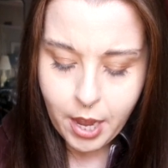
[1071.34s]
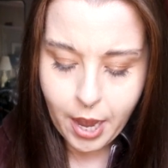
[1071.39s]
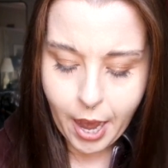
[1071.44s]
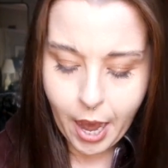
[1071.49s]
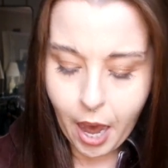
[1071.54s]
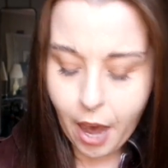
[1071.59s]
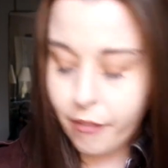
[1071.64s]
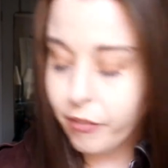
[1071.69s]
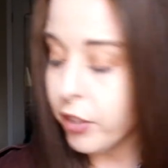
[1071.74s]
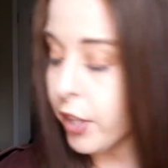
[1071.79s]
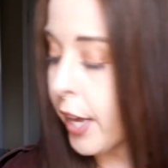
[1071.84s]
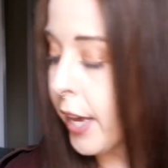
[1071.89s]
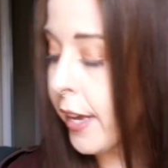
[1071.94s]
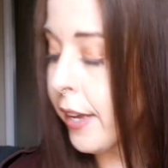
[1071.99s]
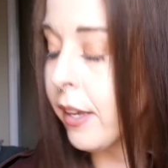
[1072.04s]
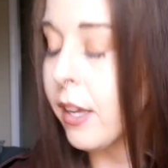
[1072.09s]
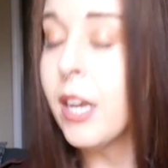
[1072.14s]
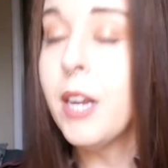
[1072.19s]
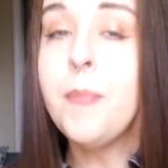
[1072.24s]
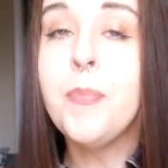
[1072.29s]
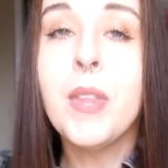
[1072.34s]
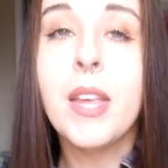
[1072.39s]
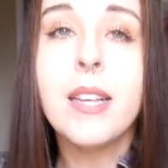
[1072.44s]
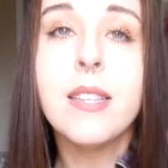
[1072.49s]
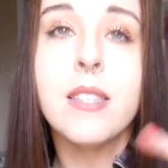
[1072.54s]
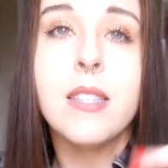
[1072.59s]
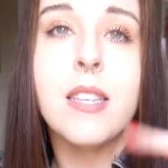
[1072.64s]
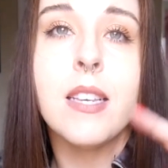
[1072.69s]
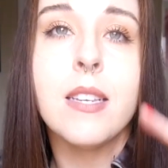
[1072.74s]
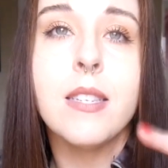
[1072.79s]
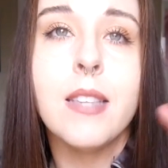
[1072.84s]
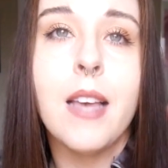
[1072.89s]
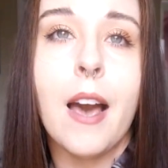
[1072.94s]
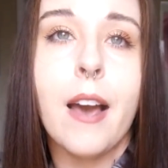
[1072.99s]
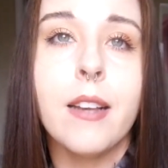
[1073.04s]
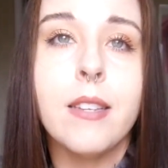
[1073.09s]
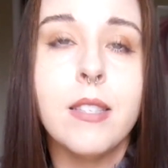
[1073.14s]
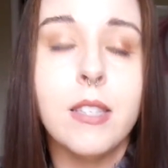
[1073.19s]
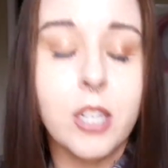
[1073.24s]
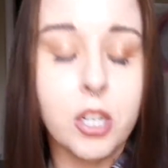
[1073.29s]
have like
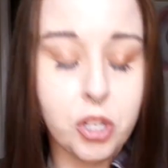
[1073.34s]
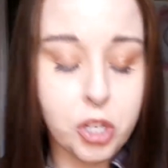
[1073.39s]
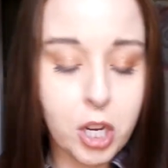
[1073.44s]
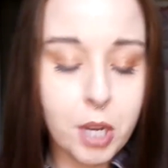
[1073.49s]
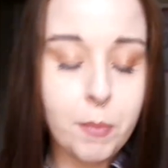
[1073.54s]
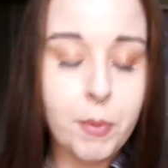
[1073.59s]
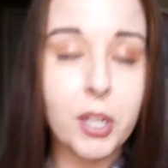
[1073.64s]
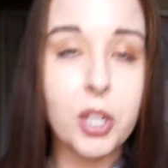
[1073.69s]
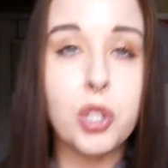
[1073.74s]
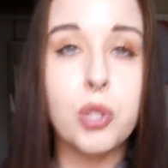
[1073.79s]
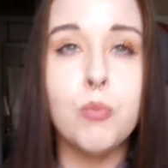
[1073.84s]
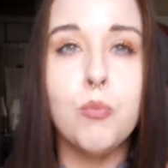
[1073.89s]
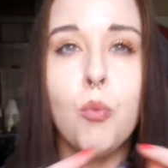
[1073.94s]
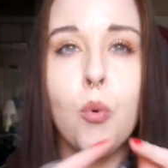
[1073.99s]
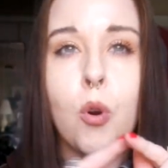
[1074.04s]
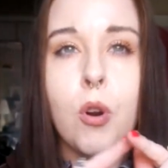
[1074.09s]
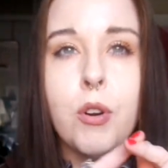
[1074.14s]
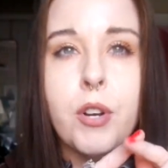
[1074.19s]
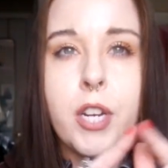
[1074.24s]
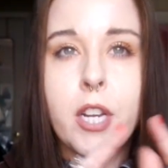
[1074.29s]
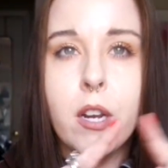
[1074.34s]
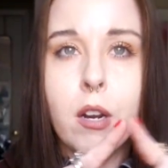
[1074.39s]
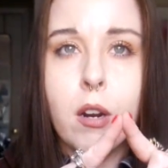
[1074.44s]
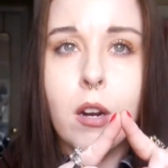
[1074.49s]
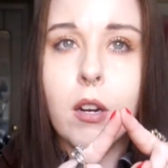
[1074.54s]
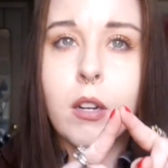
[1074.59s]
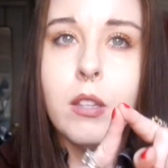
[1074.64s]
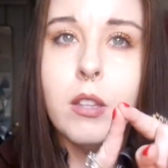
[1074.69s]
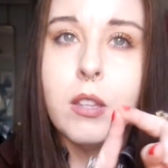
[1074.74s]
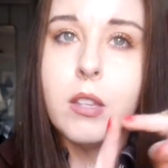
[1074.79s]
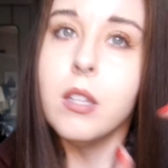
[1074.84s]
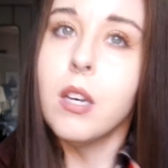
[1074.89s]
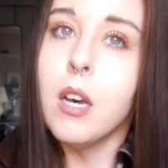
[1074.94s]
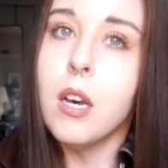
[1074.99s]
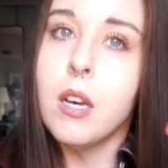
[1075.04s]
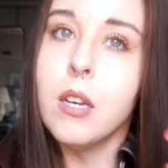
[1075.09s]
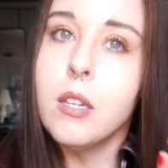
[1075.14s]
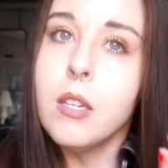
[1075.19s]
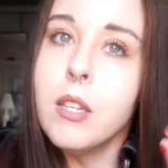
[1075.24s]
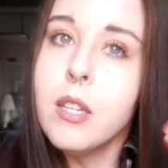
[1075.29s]
zigzag stitching, but it's more near
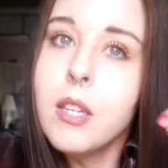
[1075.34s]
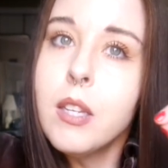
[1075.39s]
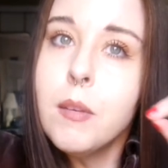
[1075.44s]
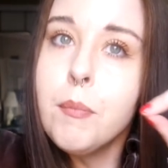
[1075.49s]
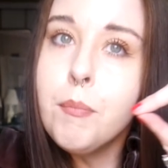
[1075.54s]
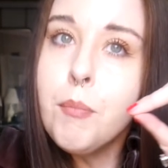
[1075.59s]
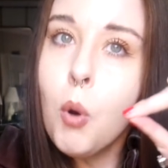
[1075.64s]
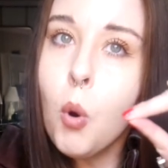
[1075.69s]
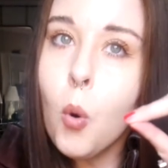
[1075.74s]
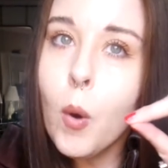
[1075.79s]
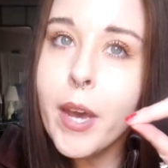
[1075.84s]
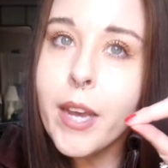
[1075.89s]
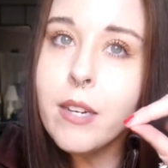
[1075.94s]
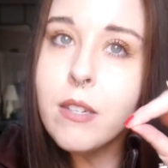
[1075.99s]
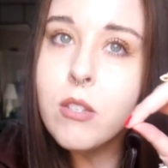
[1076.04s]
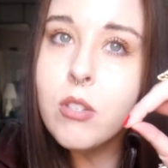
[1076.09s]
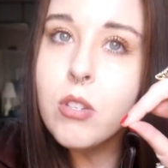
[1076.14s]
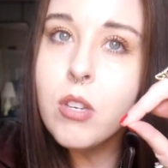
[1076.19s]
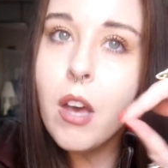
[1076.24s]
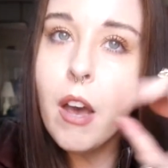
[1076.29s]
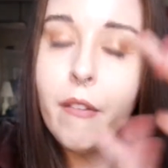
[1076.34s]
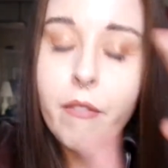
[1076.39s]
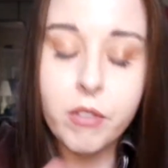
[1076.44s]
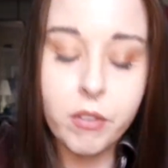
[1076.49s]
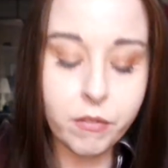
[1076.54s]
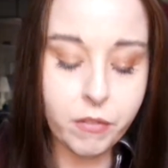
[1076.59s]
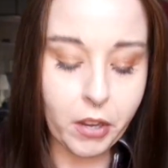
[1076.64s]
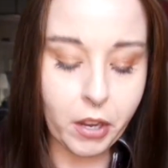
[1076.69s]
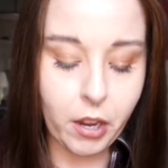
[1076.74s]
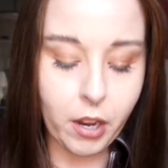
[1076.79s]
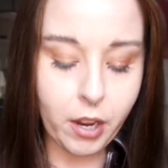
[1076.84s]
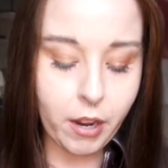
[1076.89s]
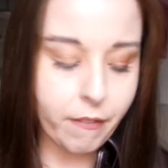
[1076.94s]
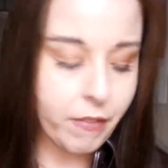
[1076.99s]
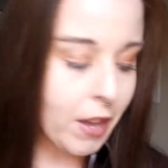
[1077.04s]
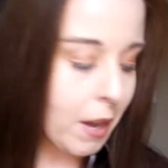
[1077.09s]
the point of the V, if